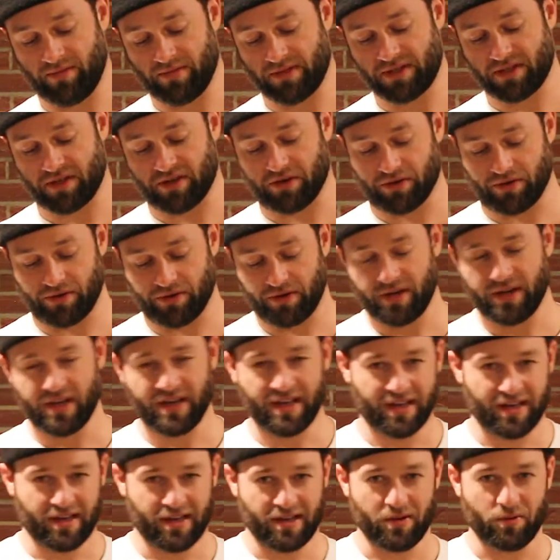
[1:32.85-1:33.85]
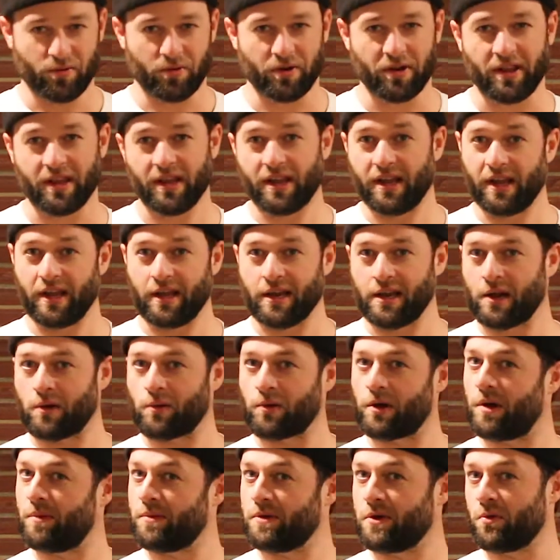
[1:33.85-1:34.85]
so really any
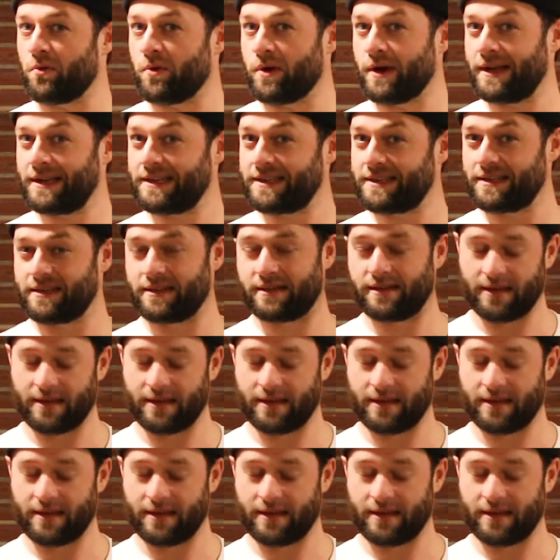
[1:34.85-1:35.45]
rum you want.